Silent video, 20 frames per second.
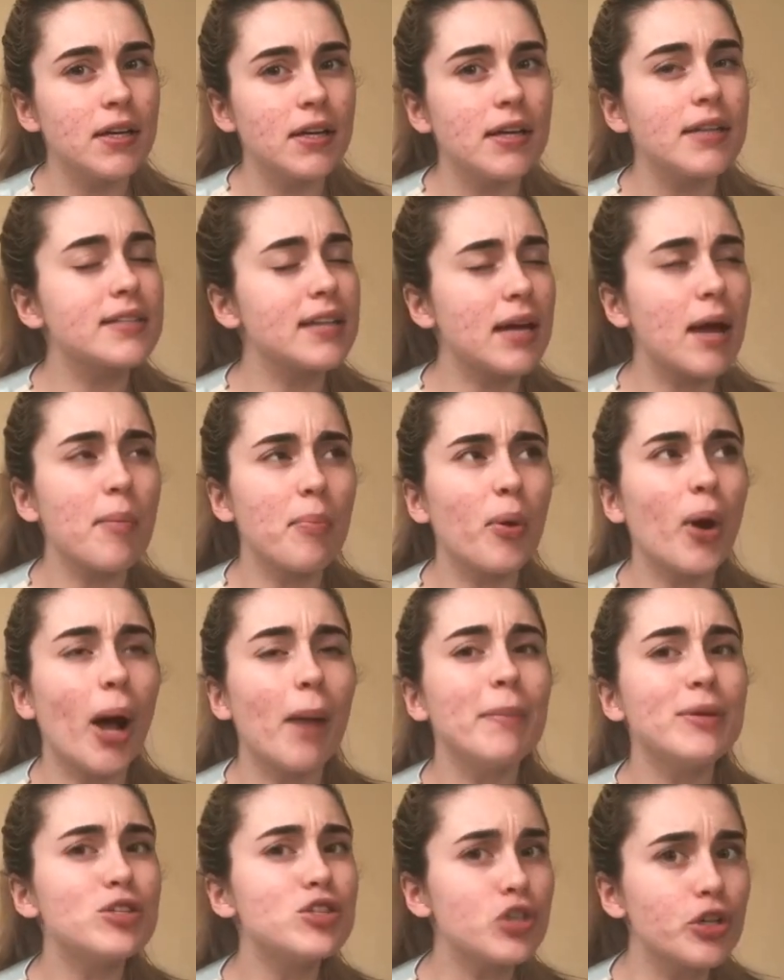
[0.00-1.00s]
It's like, I
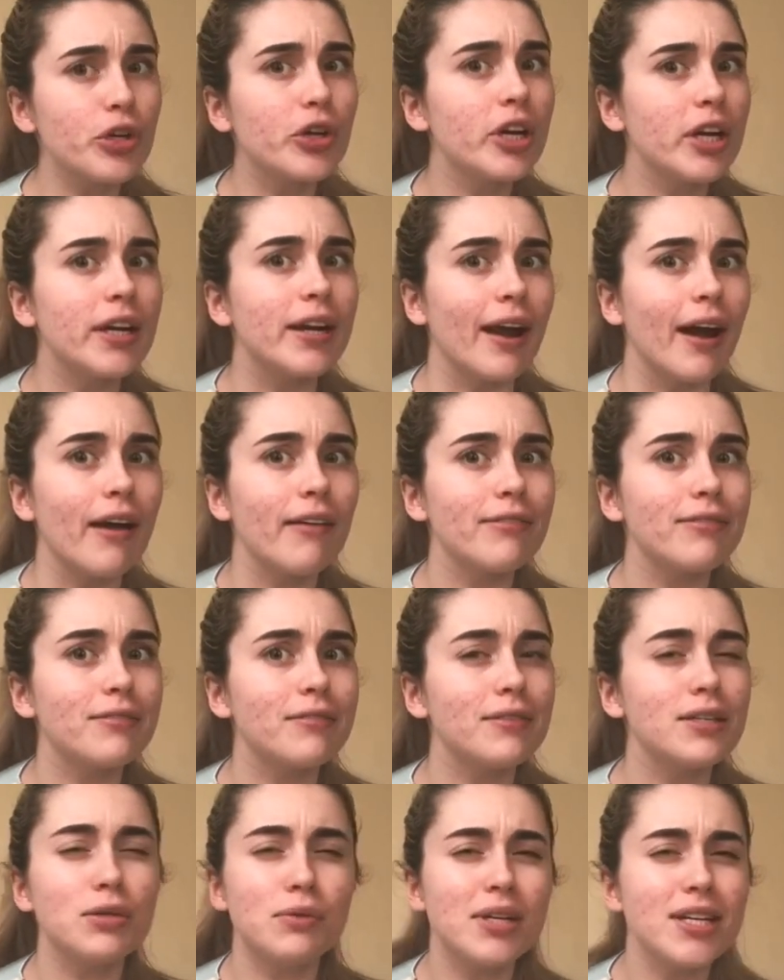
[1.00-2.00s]
promise you're good enough.
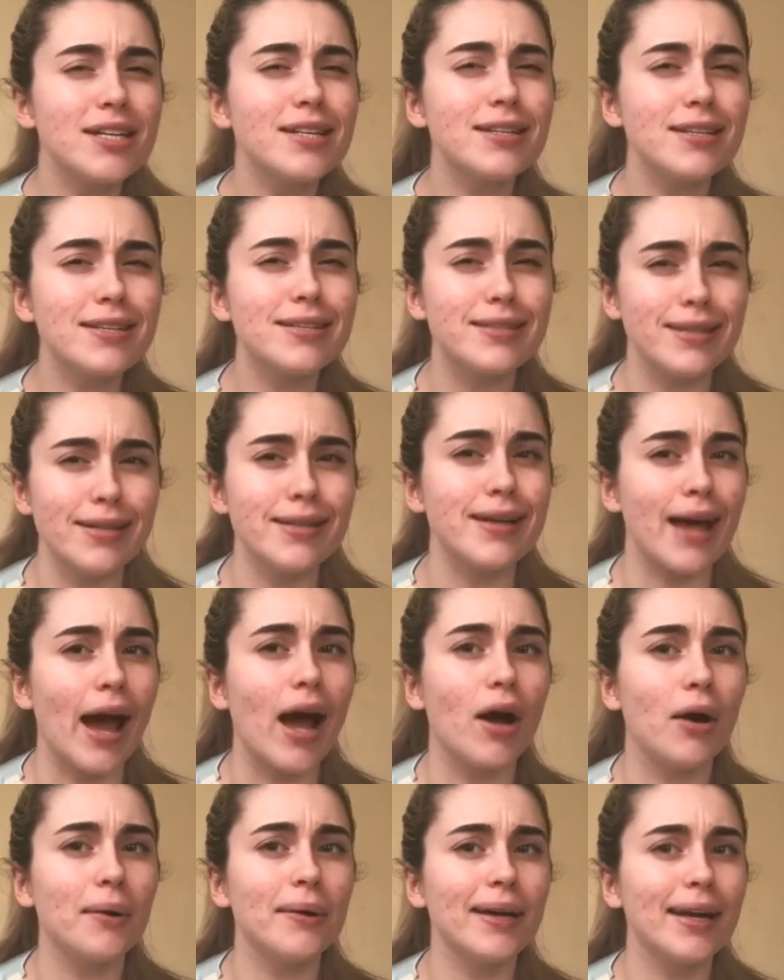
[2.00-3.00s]
You need to sit
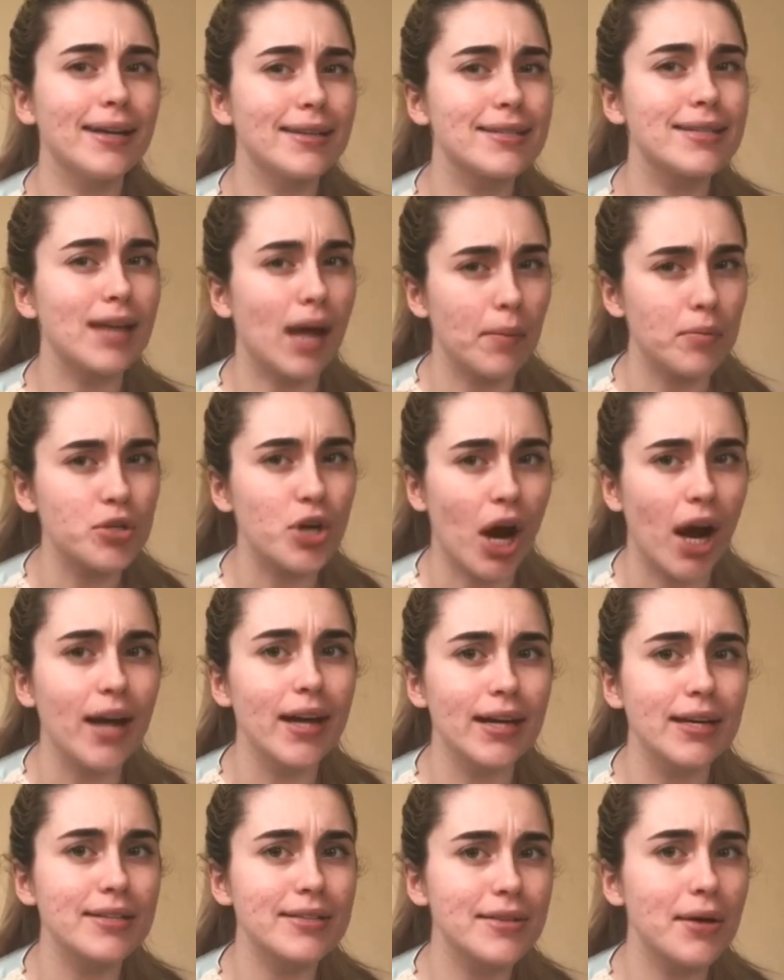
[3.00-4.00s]
down and stop
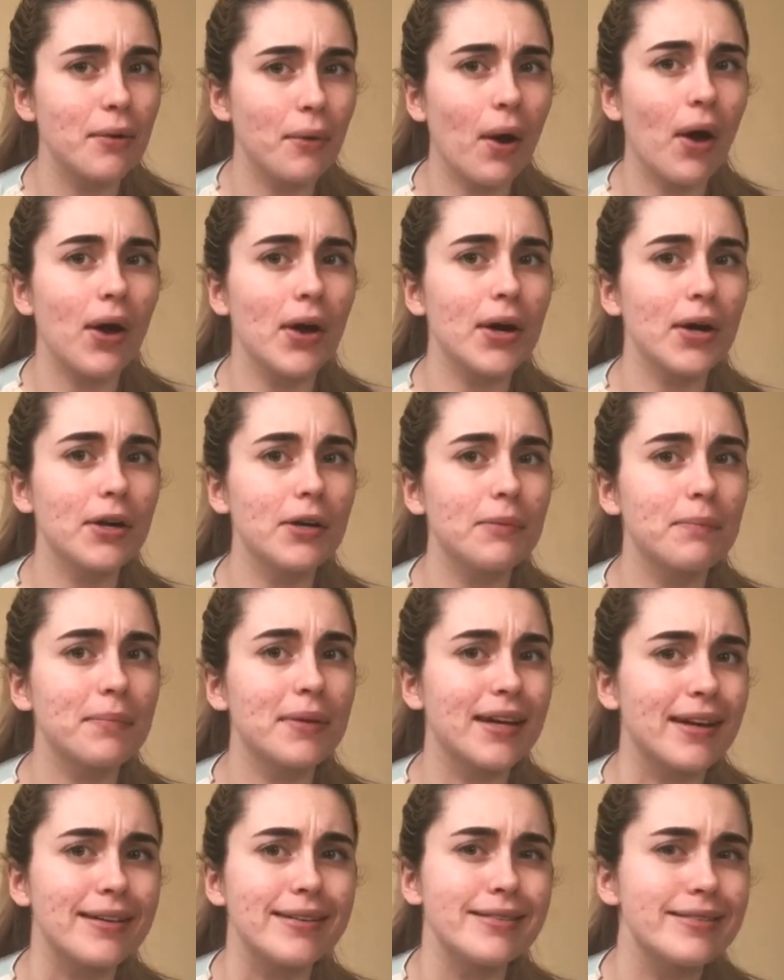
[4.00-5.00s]
trying so hard
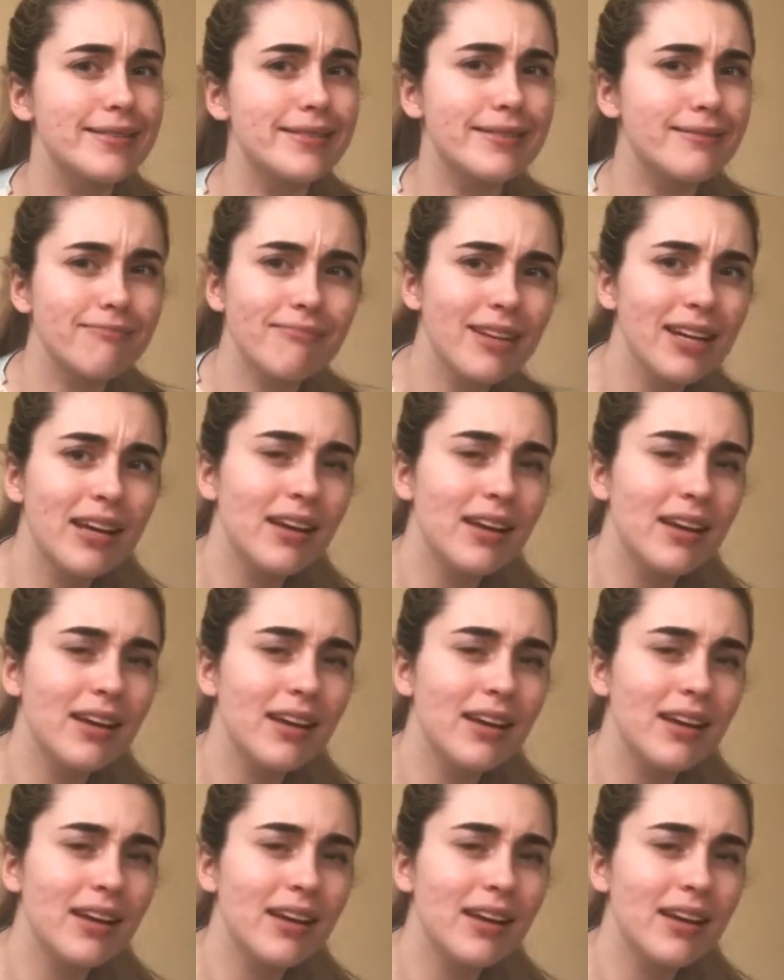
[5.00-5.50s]
because